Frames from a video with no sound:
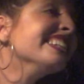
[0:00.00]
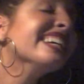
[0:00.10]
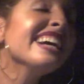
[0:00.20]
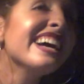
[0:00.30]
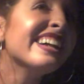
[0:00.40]

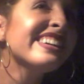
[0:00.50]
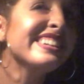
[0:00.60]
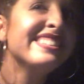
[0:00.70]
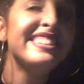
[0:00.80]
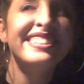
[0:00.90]
The hell are
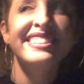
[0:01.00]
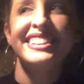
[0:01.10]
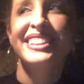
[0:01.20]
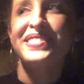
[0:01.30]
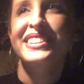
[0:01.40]
you
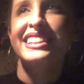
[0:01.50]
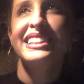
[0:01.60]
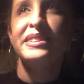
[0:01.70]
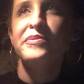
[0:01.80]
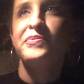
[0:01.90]
doing,
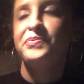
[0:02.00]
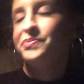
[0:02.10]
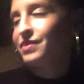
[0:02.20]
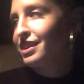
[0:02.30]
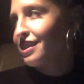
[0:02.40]
Gemini?
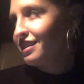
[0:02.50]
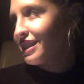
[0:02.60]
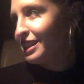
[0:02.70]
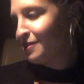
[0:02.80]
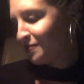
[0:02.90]
All
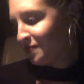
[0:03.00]
right.